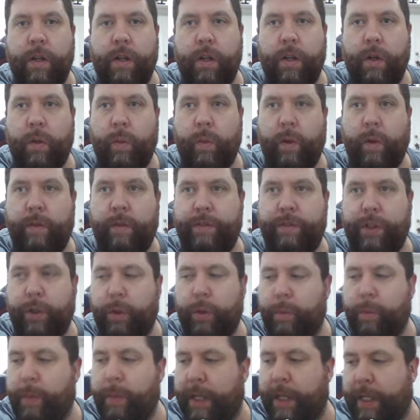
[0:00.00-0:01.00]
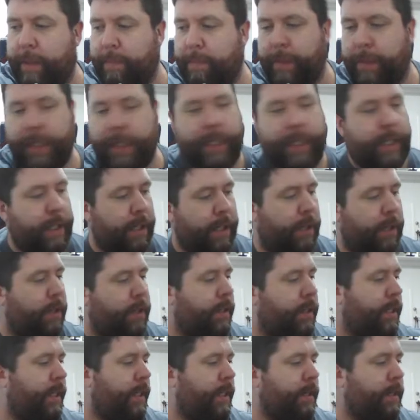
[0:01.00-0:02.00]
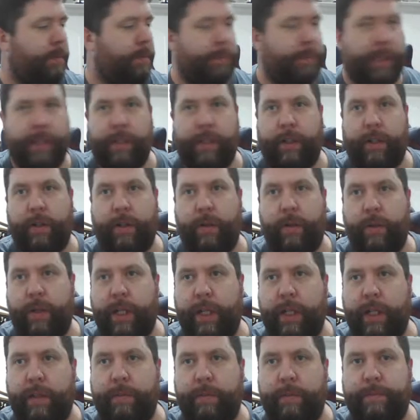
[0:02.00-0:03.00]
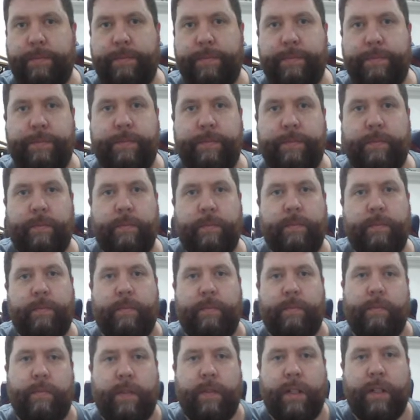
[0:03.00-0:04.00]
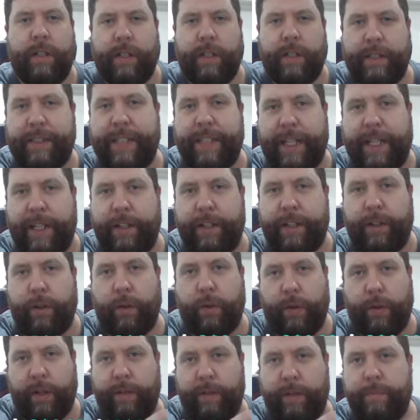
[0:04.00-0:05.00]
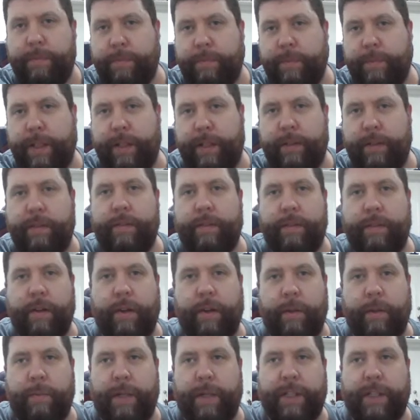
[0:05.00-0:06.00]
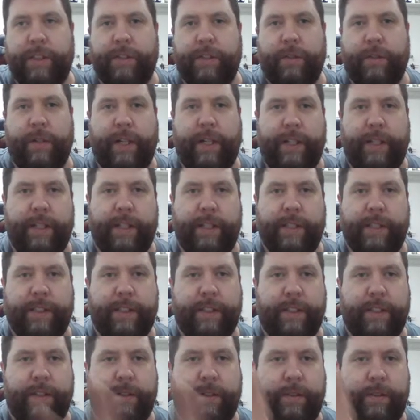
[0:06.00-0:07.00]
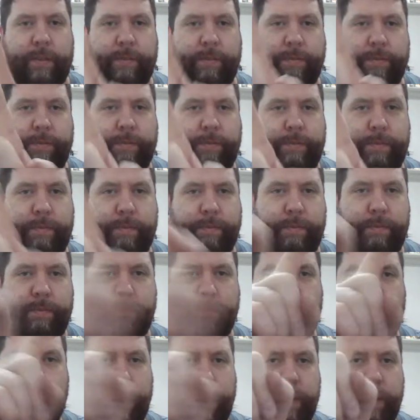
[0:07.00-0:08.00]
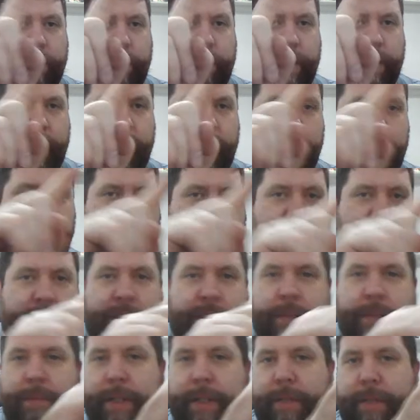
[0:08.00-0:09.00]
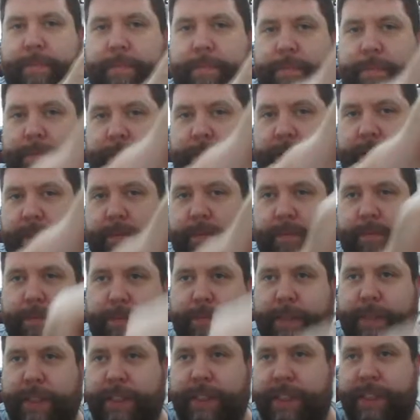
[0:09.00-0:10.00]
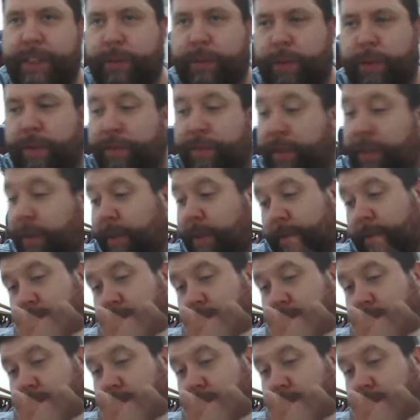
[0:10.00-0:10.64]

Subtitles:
Wherever you may be hiding up in the corner. I say in the corner, but on my screen there's a little thing up here somewhere that says one viewer.